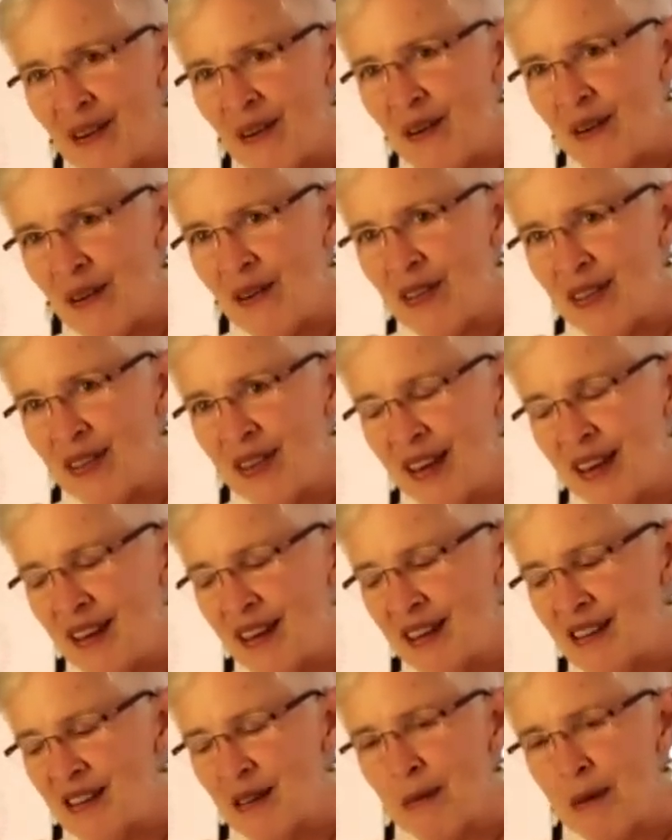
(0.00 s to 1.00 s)
earth
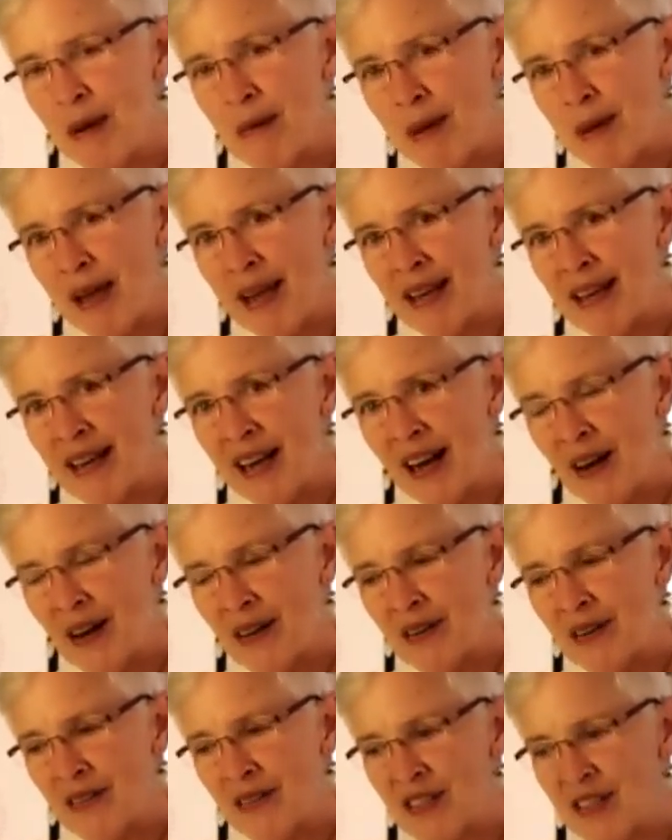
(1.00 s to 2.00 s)
needed to be made
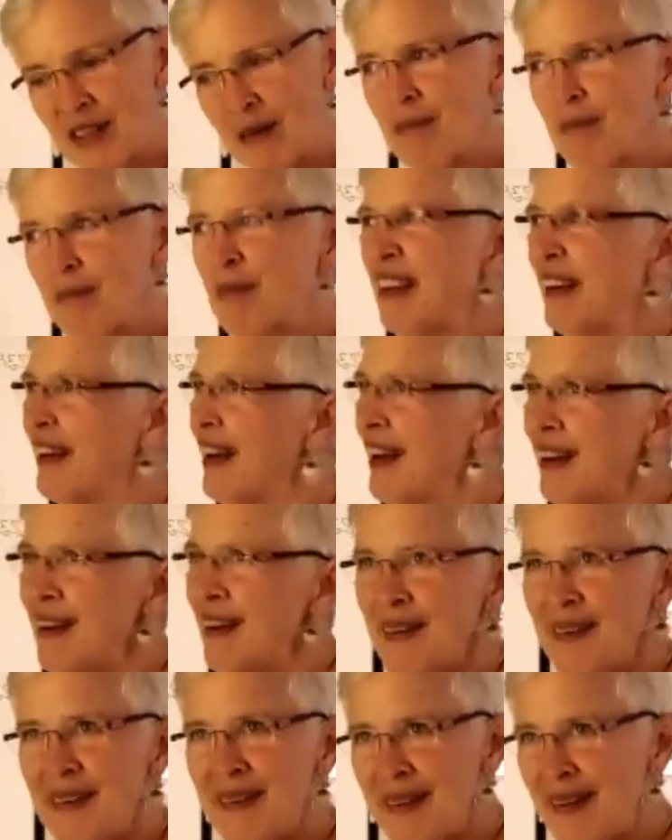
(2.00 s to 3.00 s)
out of something,
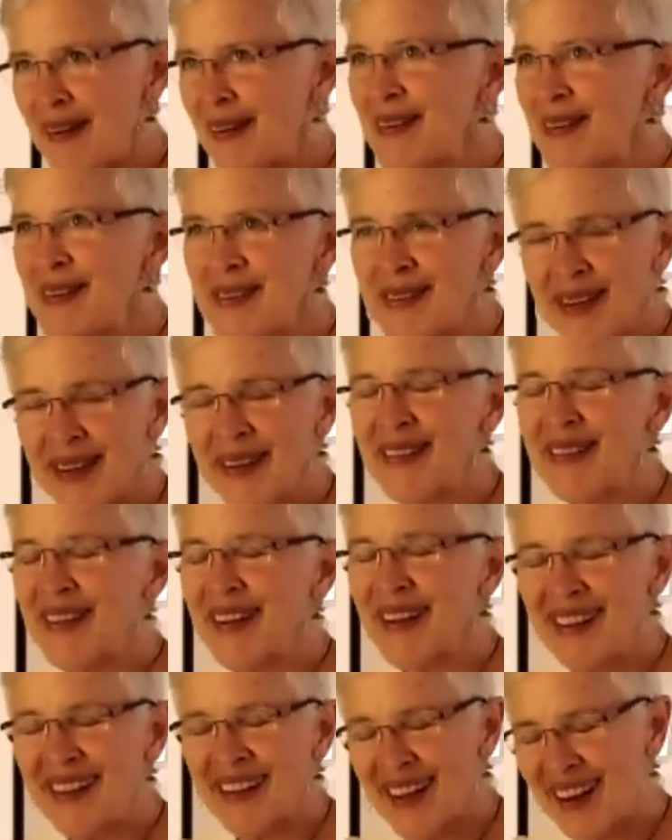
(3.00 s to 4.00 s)
not just
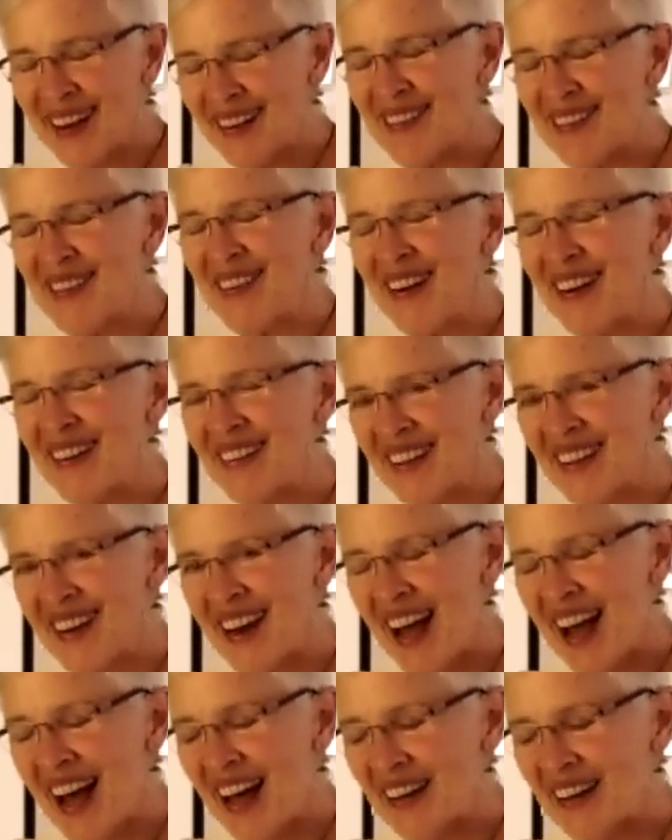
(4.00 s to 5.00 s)
electrons and
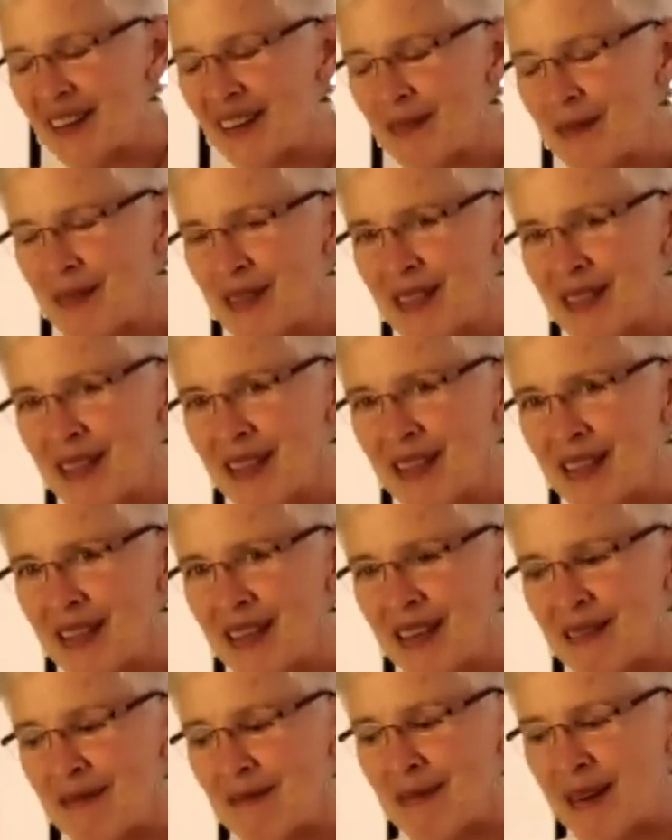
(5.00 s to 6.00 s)
atoms,
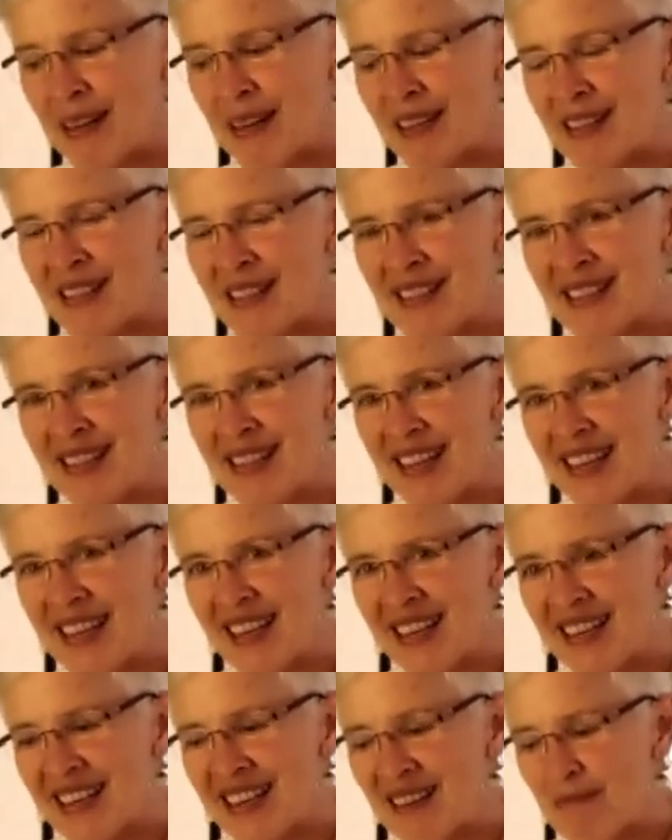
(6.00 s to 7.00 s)
but
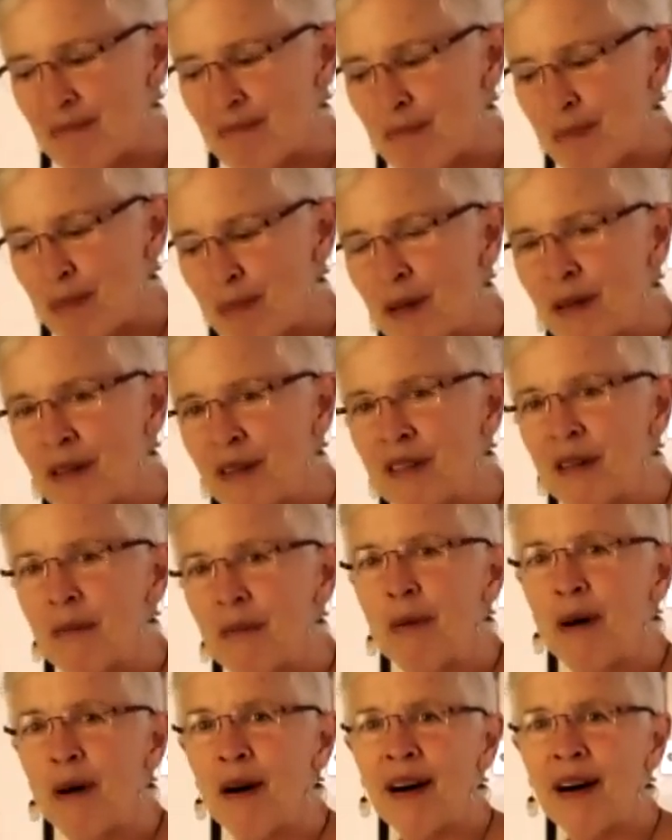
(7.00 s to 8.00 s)
it builds
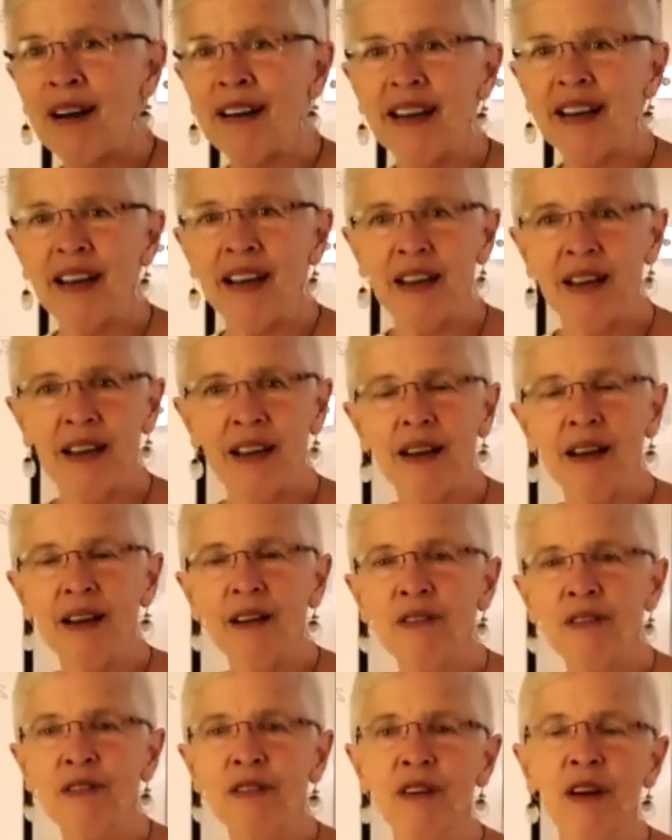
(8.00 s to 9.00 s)
upon a
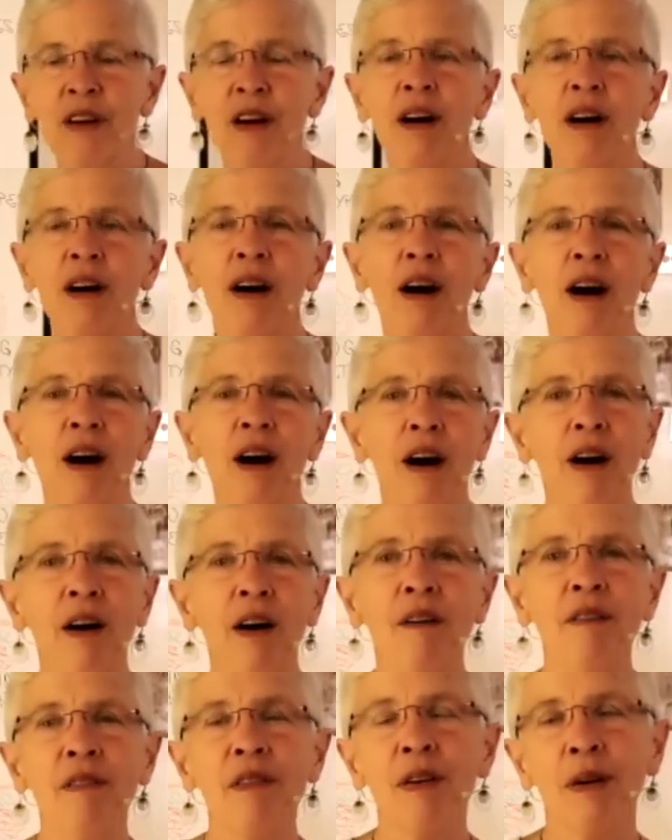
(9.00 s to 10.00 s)
gift
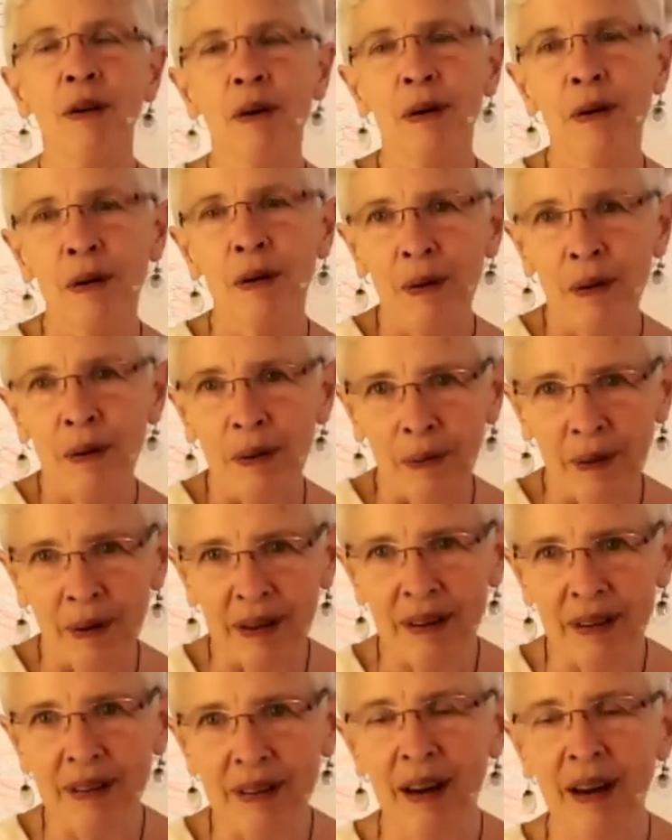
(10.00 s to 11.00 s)
of
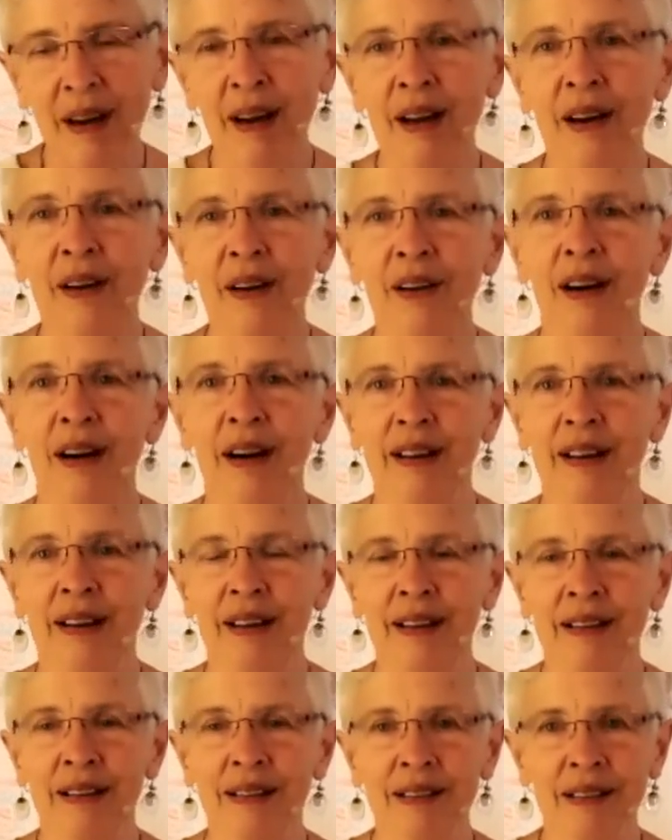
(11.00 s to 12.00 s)
one of the
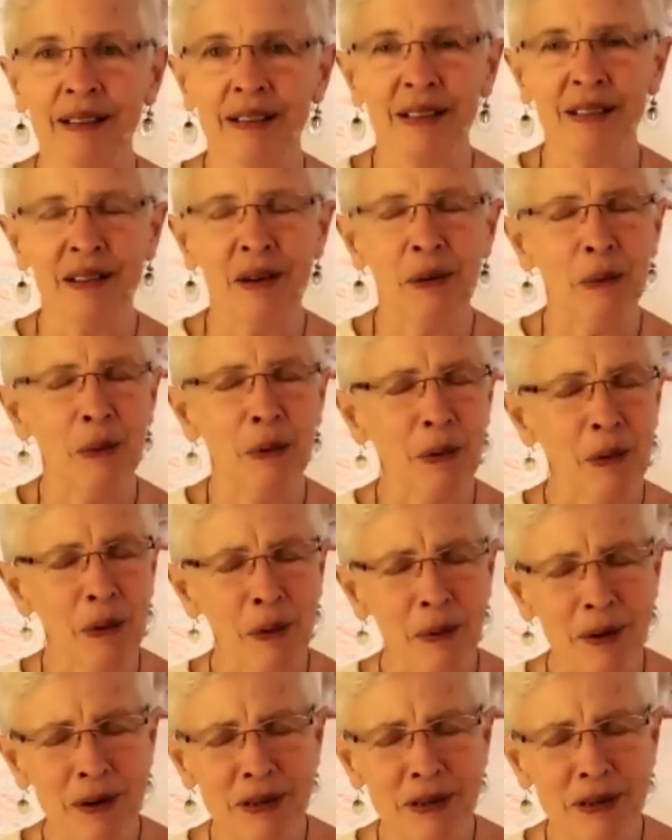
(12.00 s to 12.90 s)
hierarchies. And we'll go